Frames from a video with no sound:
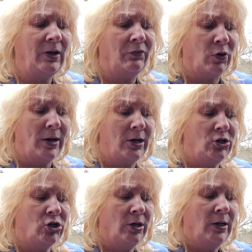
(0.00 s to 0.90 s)

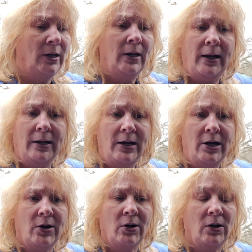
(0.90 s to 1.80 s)
fridge in
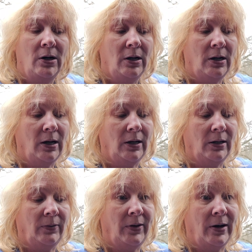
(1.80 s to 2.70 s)
here
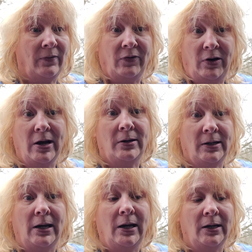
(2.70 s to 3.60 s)
that I've yet to
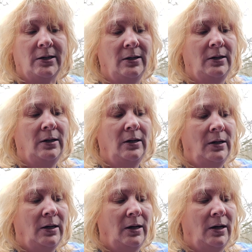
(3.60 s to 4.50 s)
get.
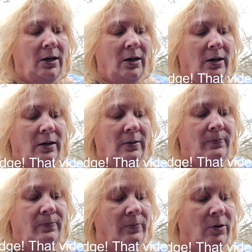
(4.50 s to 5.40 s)
I
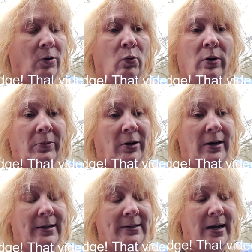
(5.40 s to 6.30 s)
don't know what I'm going to
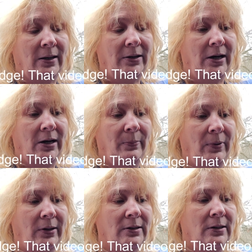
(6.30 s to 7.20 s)
get exactly yet,
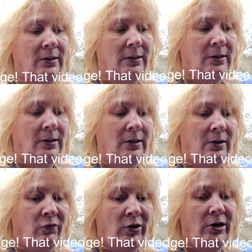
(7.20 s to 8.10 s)
but
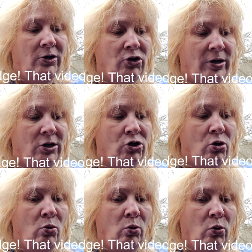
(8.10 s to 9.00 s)
fridge /
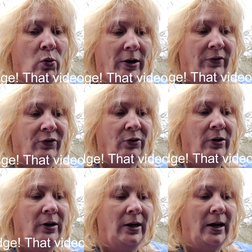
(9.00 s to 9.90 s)
cooler, whatever.
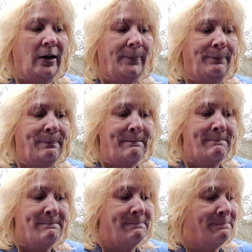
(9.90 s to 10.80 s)

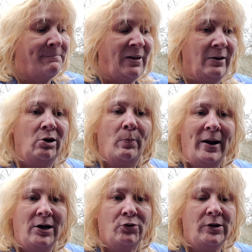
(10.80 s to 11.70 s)

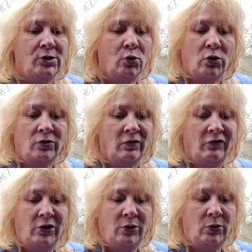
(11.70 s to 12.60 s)
Pantry storage for
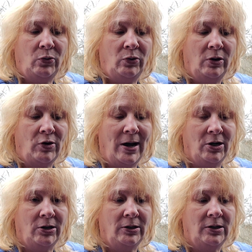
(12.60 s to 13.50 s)
food, dry
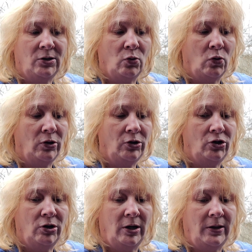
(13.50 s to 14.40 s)
goods
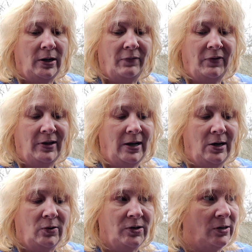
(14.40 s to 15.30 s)
storage, and then everything
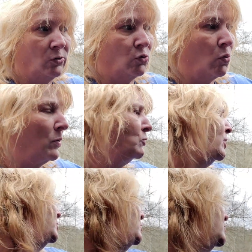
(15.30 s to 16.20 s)
else in the drawer. I'm
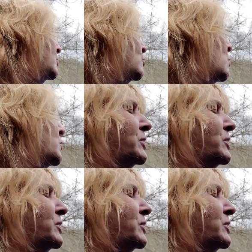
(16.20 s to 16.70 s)
trying to use the drawers